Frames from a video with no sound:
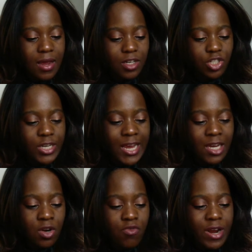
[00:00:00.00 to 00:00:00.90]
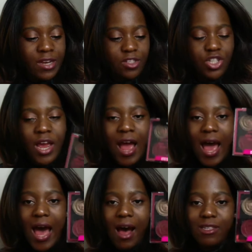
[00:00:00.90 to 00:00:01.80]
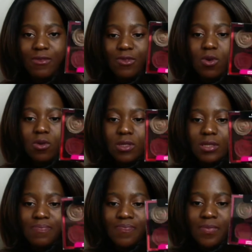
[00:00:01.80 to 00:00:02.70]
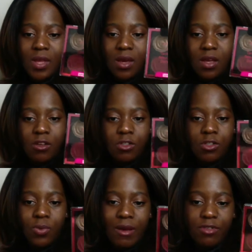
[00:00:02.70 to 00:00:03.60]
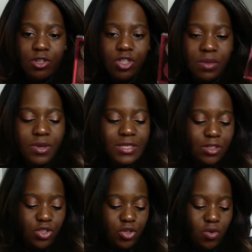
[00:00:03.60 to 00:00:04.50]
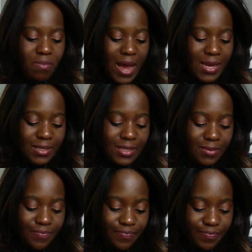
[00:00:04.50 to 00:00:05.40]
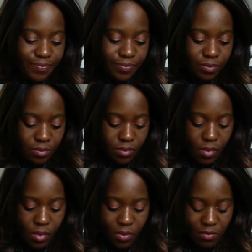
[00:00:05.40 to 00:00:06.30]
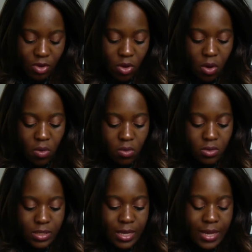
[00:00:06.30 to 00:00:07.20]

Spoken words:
shade range House of Thorns. So we have 2 shimmers and 2 mattes. We have a gold